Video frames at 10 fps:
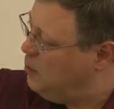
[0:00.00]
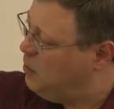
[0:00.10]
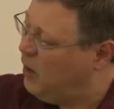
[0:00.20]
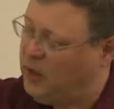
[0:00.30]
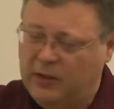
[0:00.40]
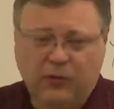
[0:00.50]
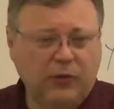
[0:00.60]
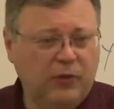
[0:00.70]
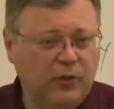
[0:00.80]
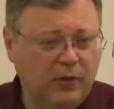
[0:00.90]

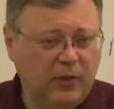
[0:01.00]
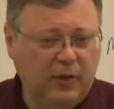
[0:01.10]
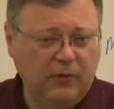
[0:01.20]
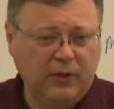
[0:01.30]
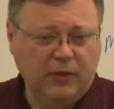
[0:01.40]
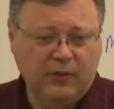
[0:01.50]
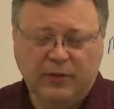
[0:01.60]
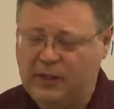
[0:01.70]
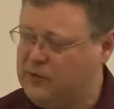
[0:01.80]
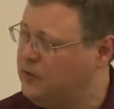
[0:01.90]
parts of this
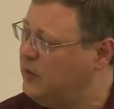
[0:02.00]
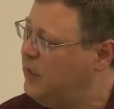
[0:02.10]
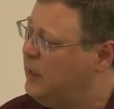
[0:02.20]
disc.